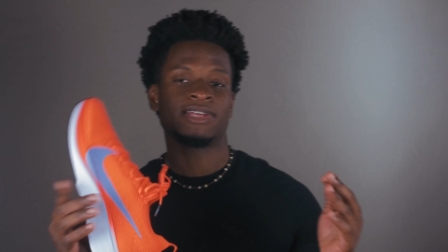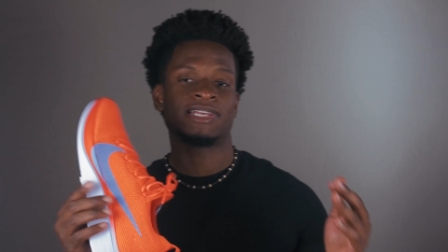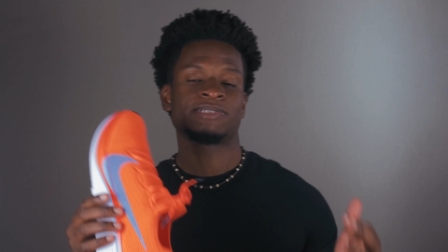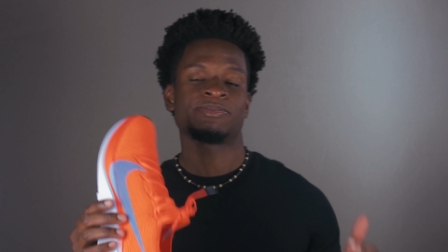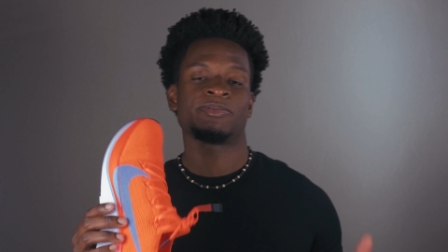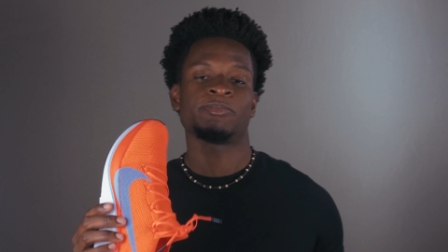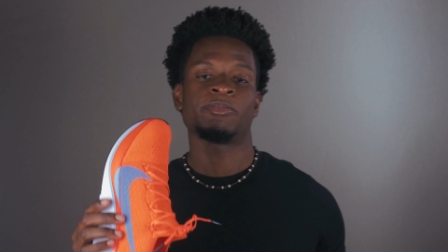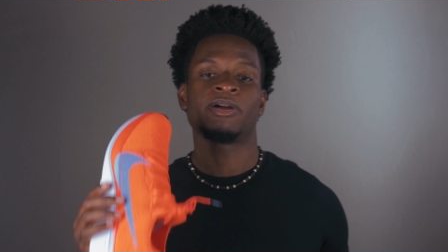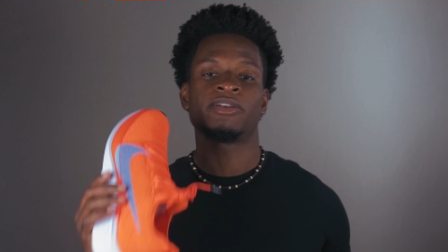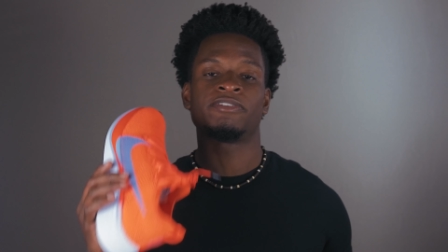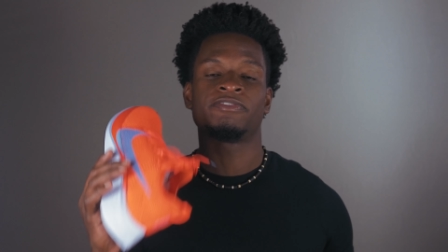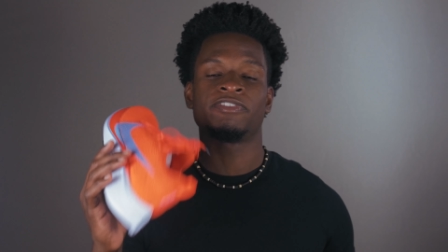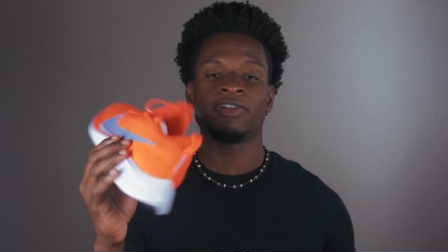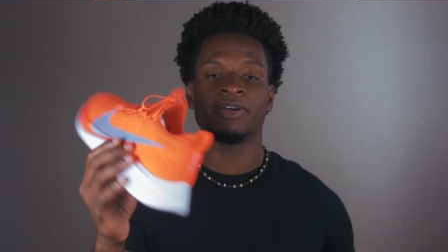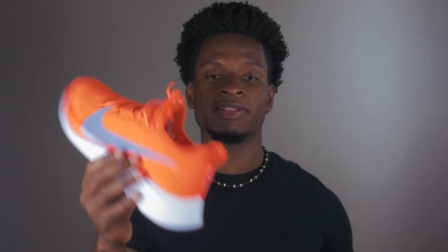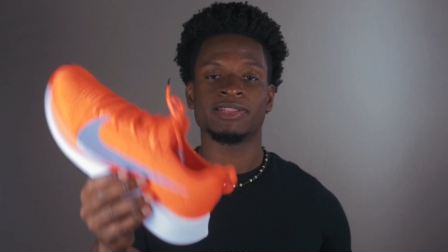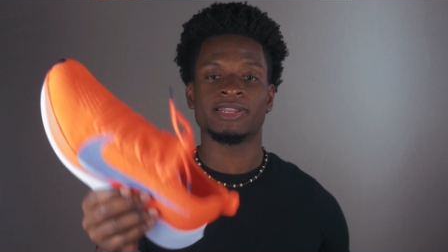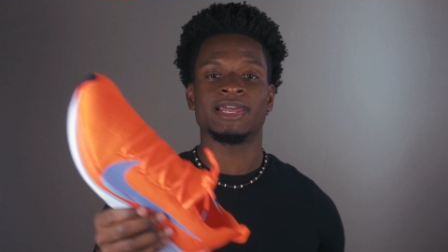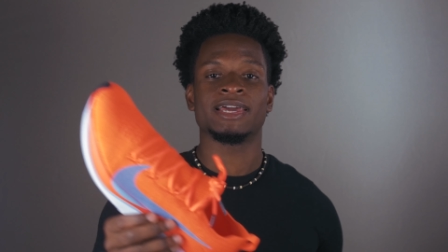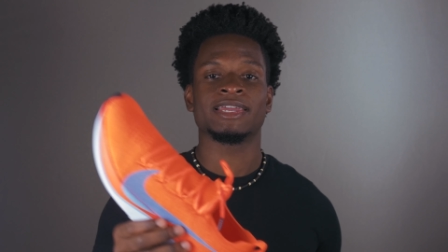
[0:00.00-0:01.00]
that's been my review
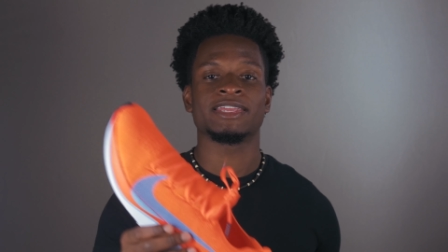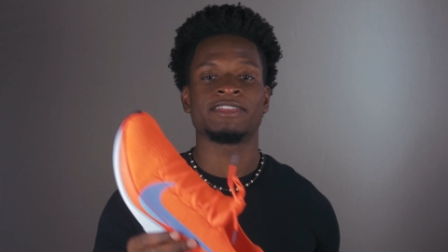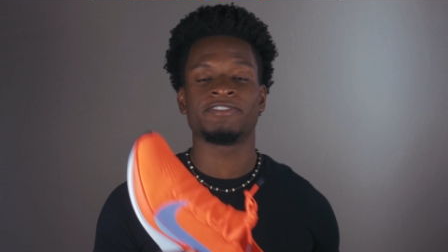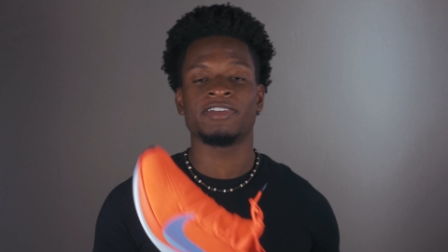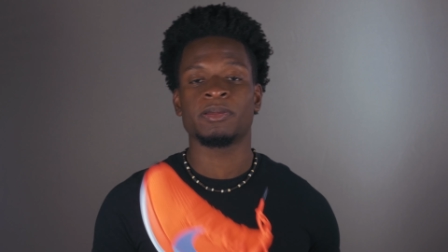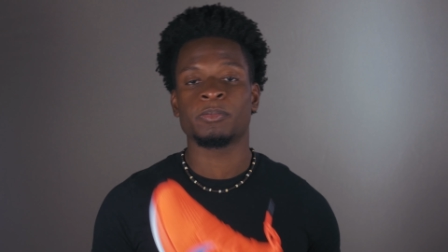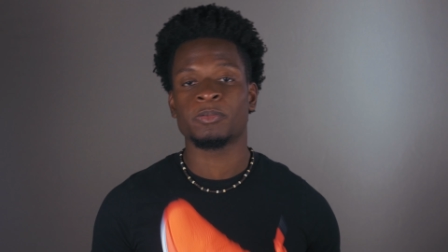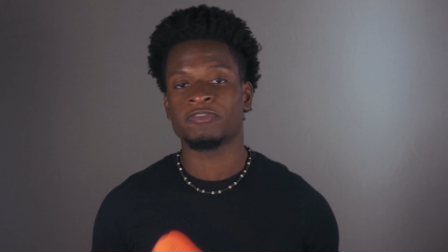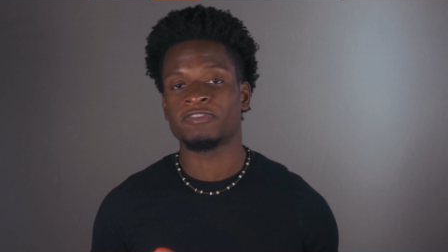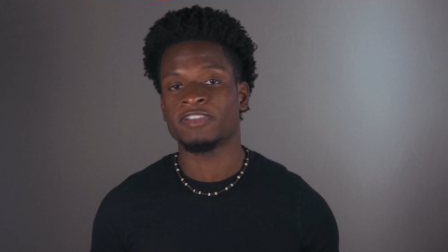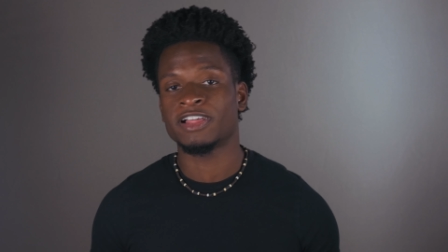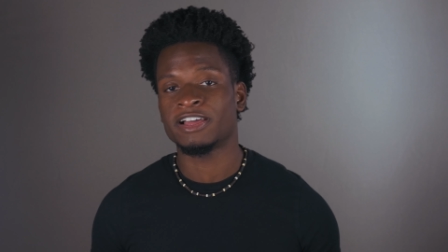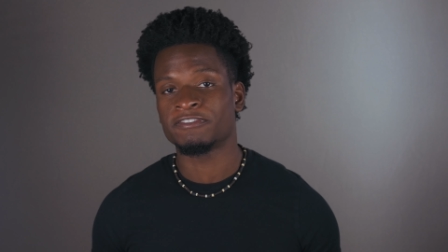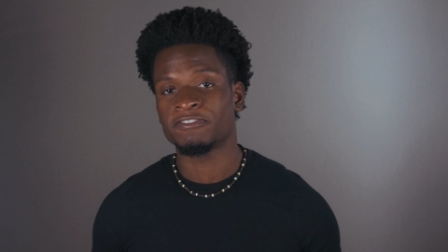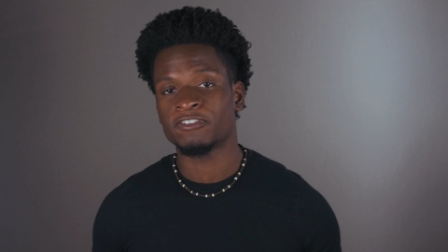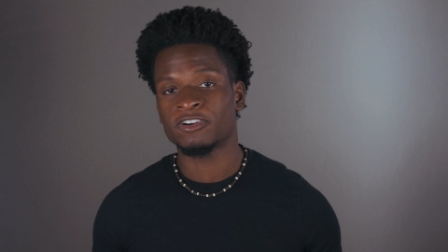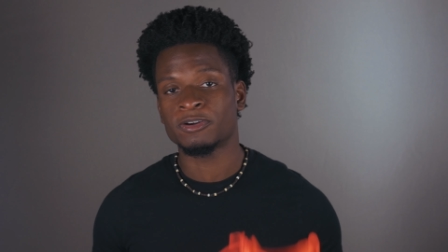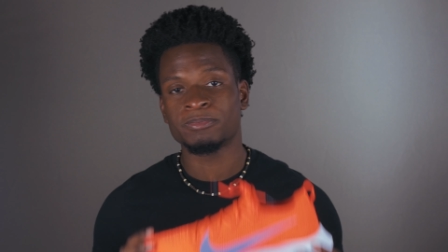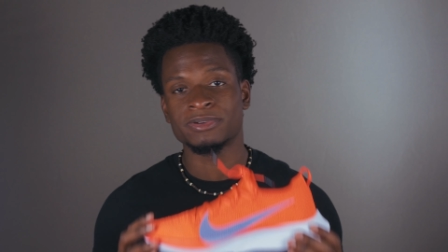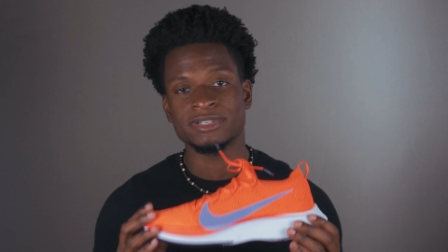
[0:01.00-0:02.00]
on the Nike Vaporfly
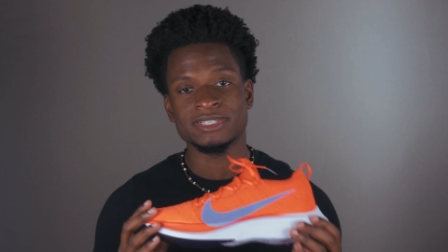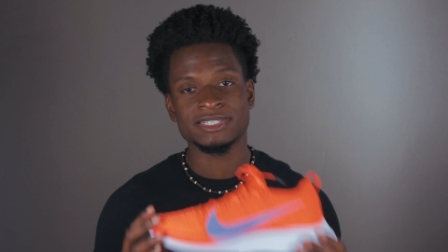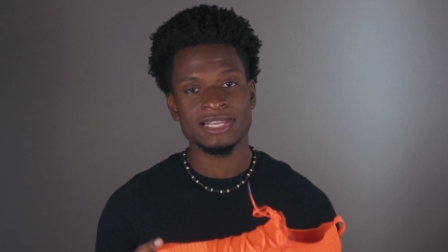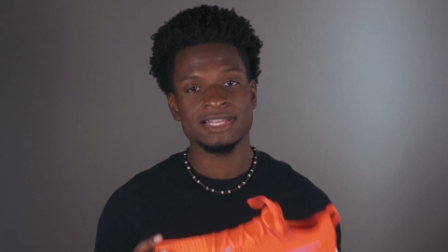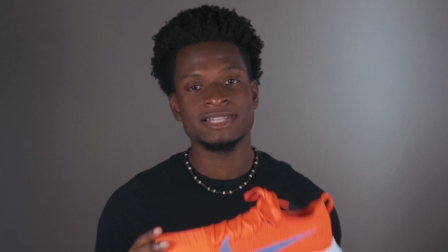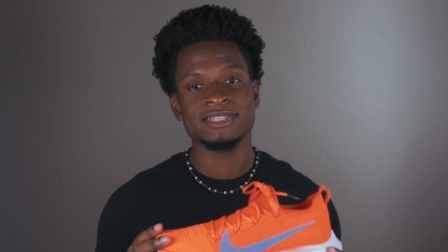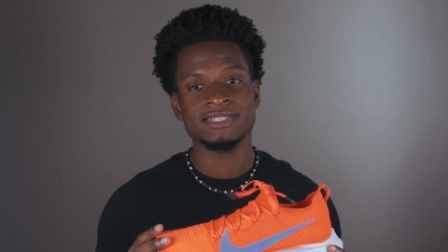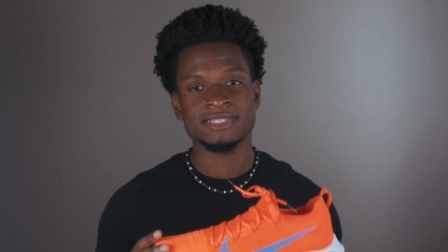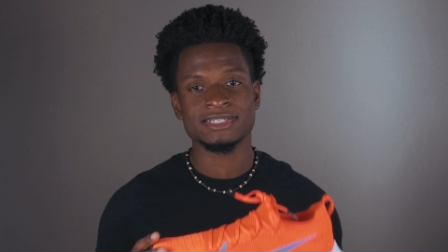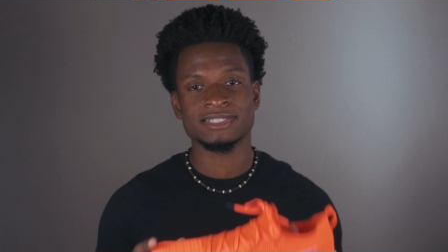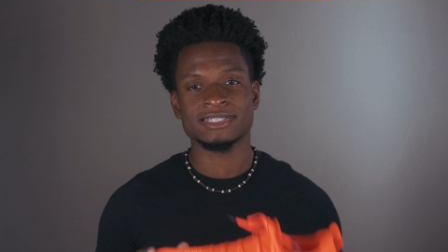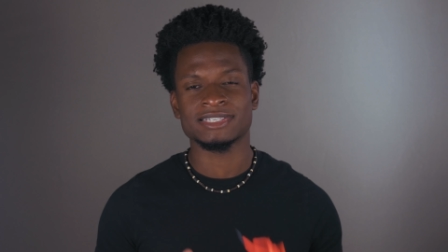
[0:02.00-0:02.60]
four percent.